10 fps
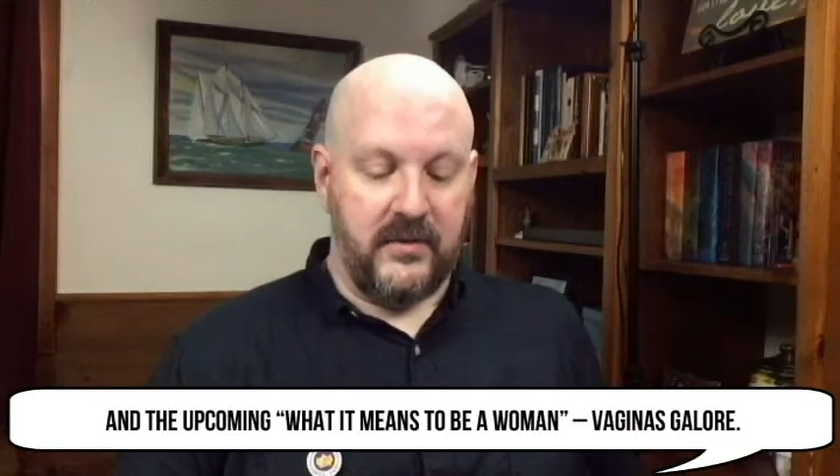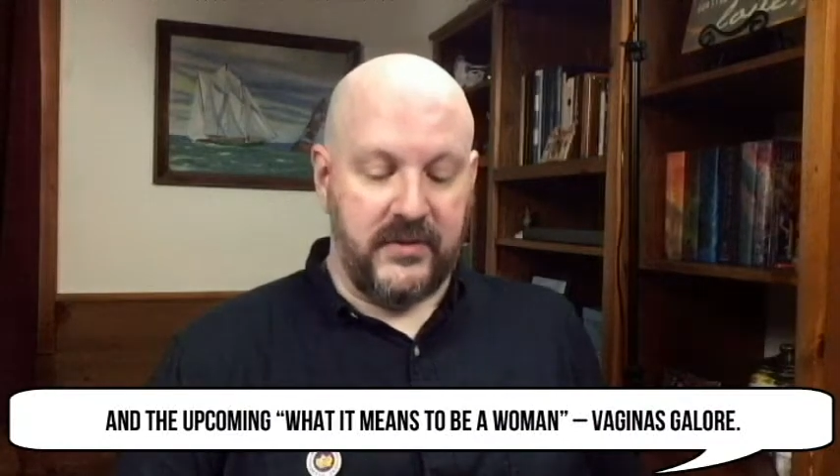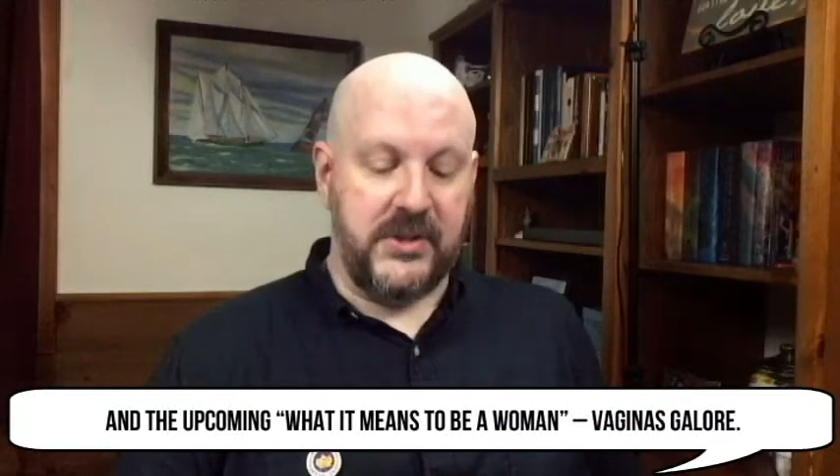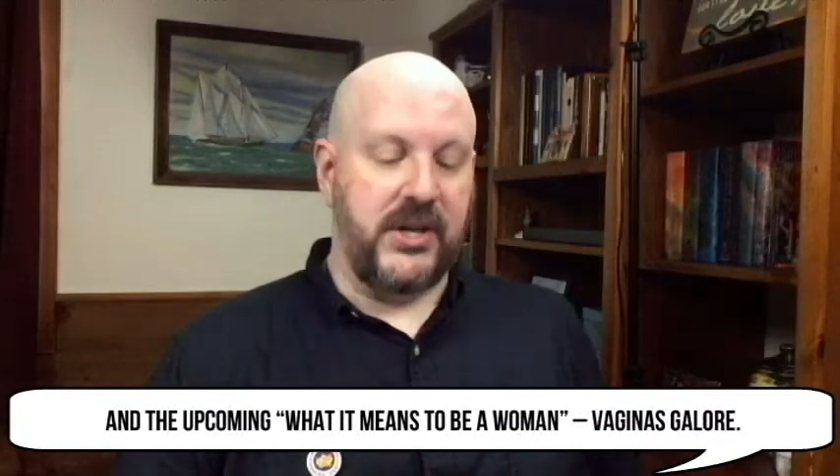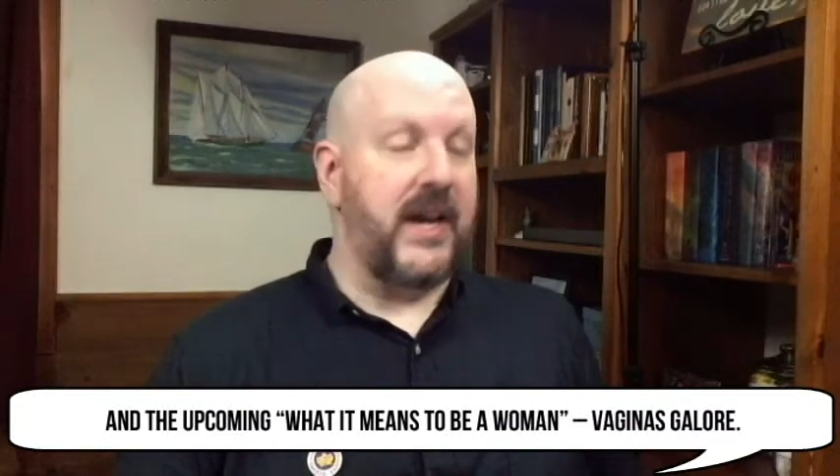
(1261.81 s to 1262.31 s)

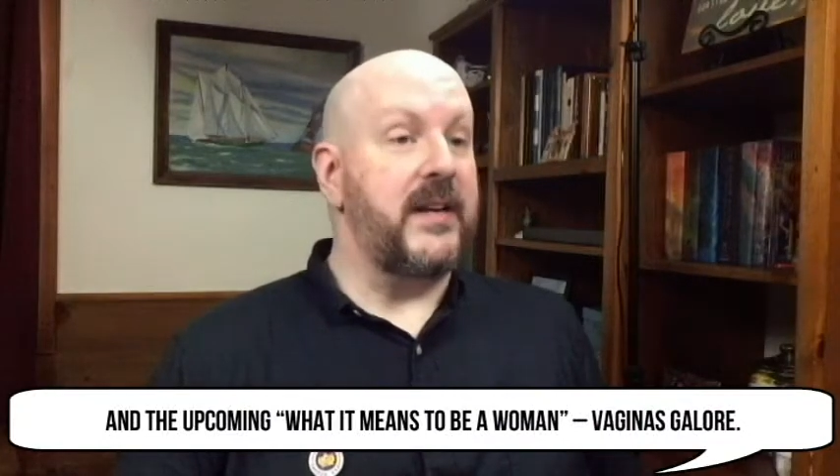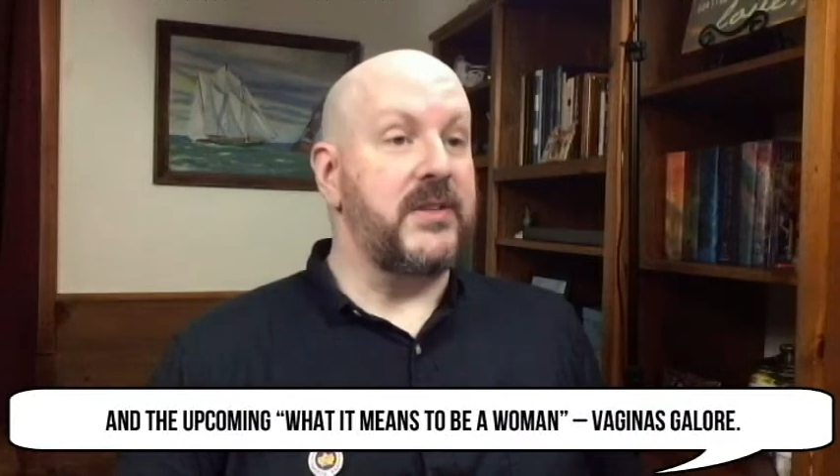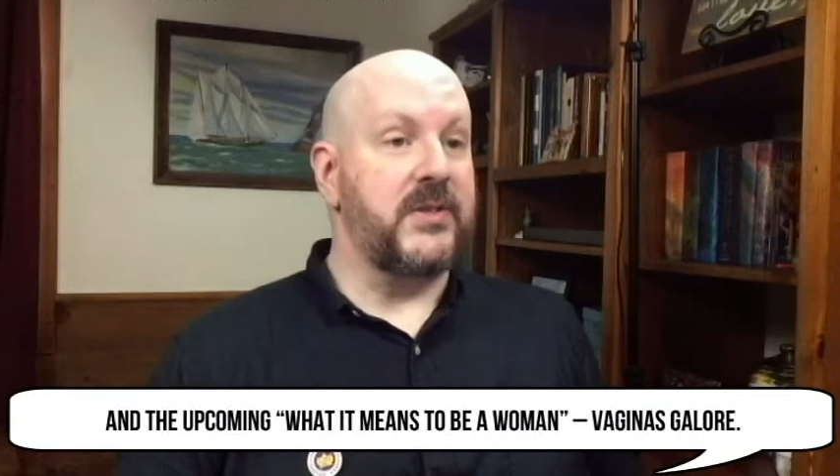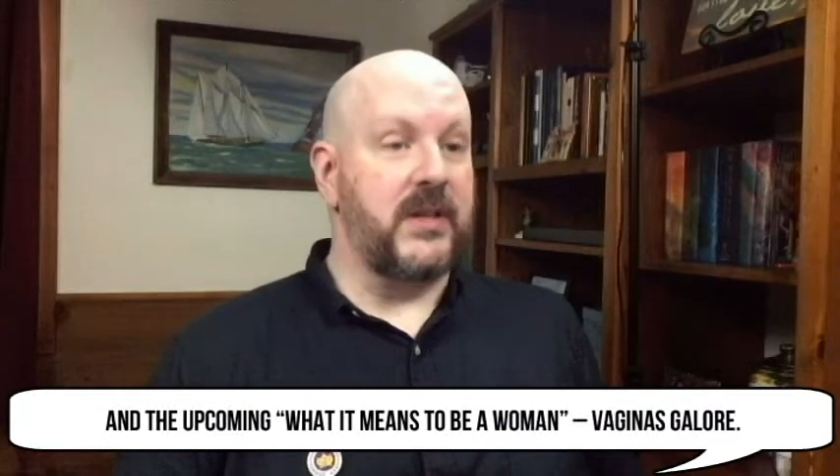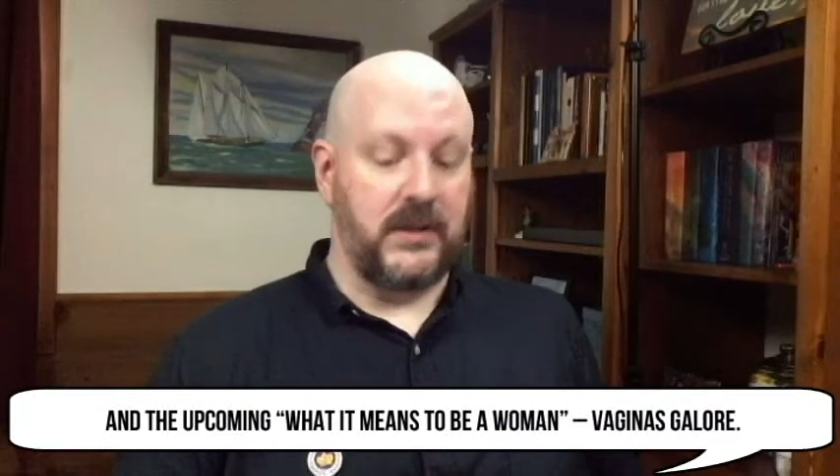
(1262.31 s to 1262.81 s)

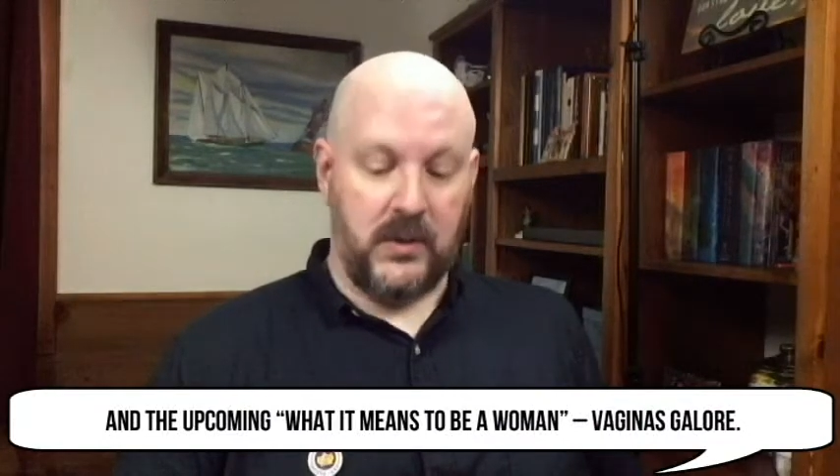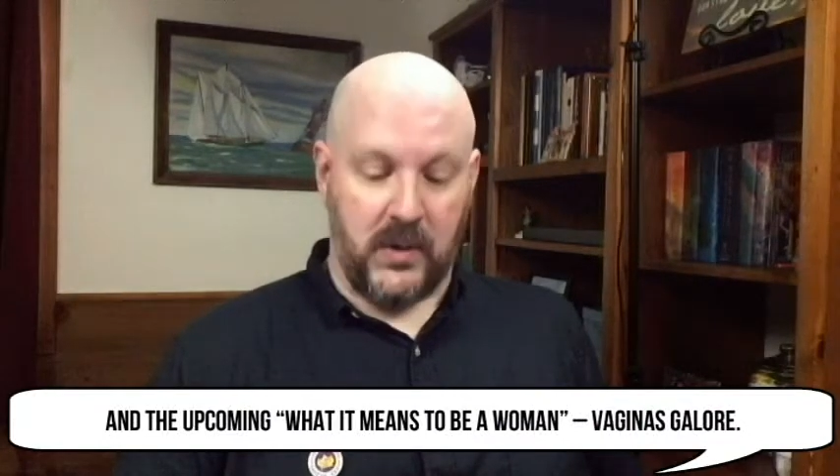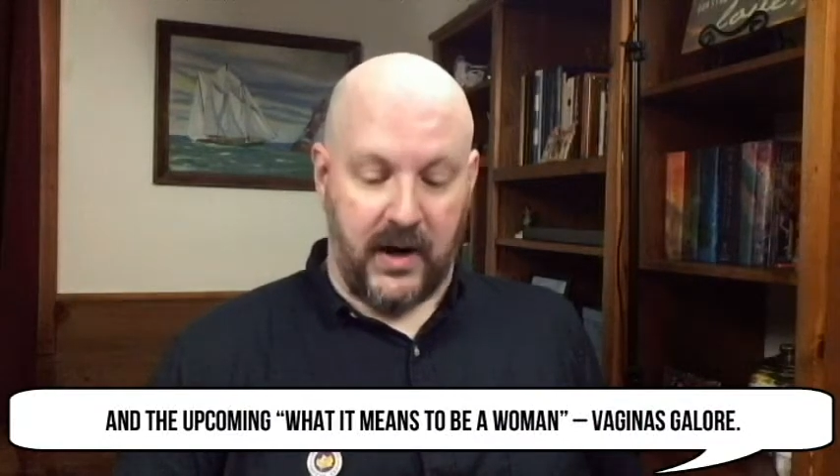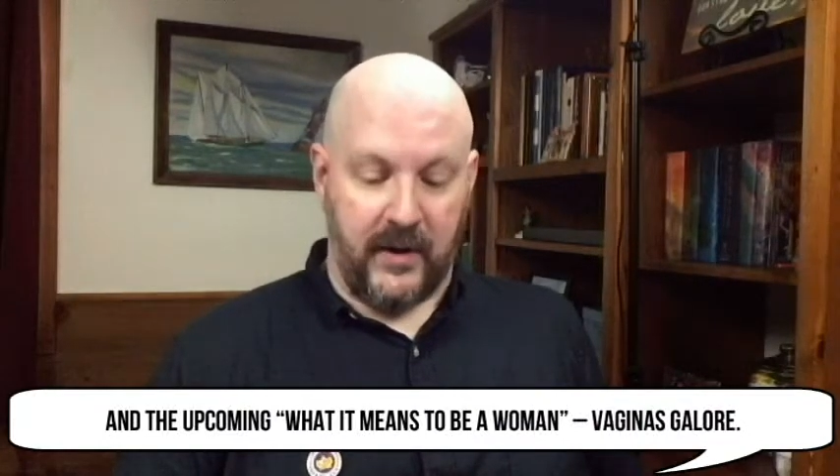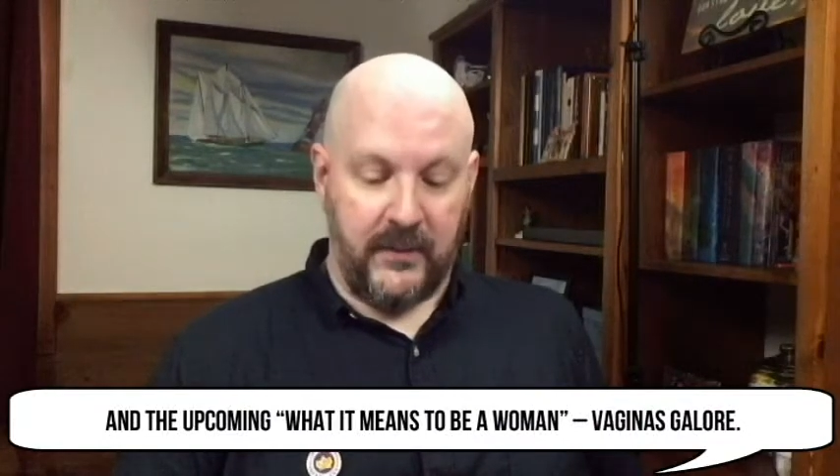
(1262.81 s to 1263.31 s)
Vaginas
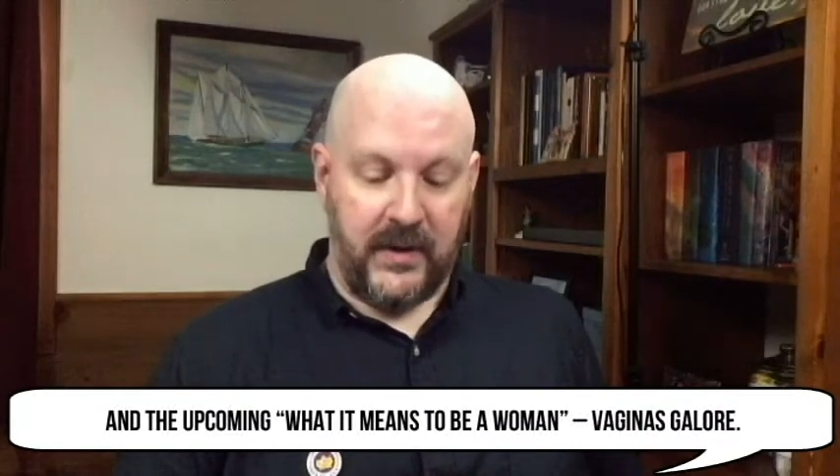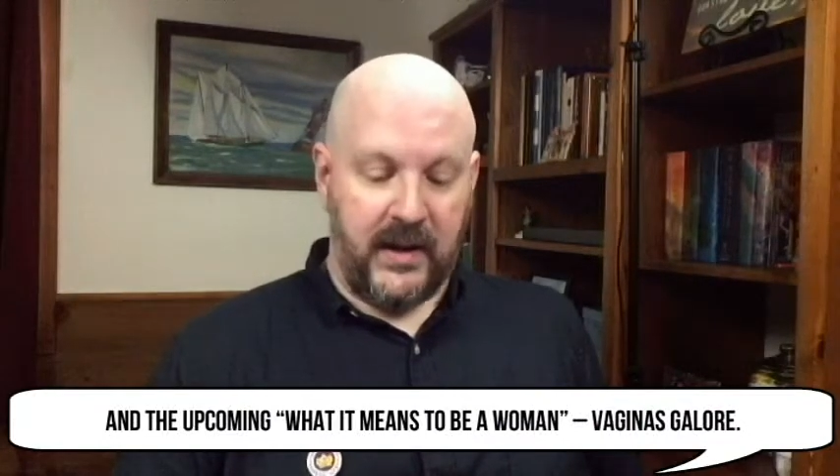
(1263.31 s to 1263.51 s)
Galore.